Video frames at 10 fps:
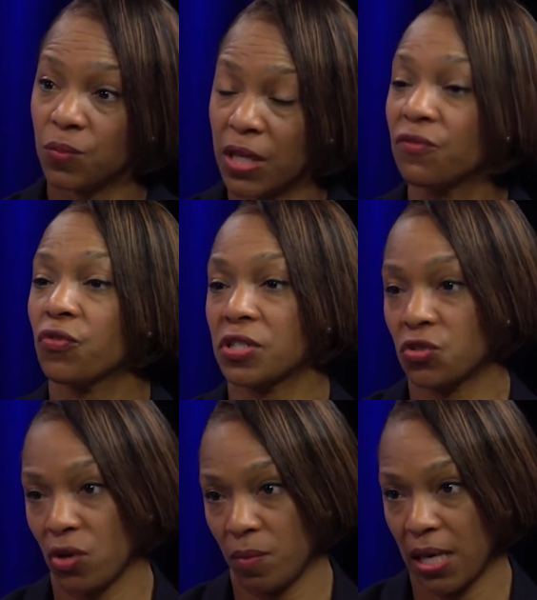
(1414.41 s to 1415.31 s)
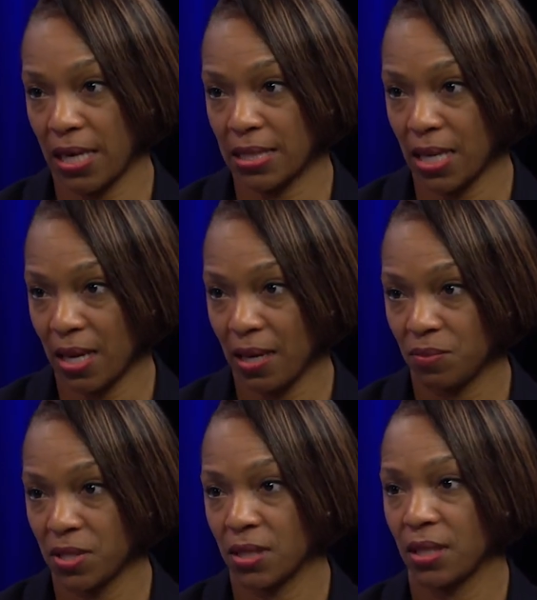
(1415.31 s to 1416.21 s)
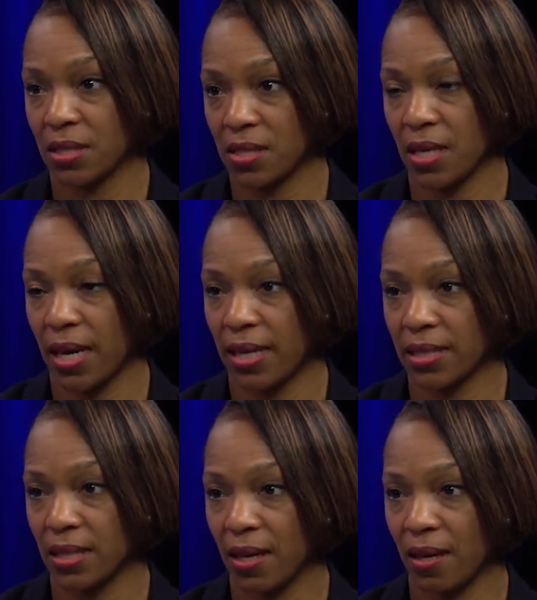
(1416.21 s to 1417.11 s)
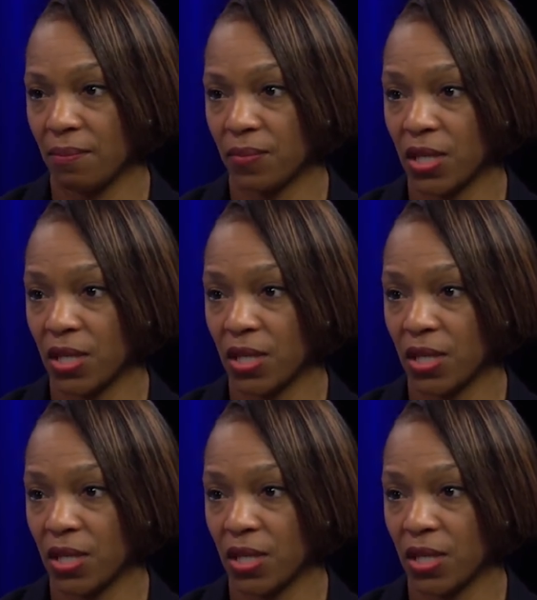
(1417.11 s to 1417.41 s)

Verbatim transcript: can frustrate me at times right. is that um,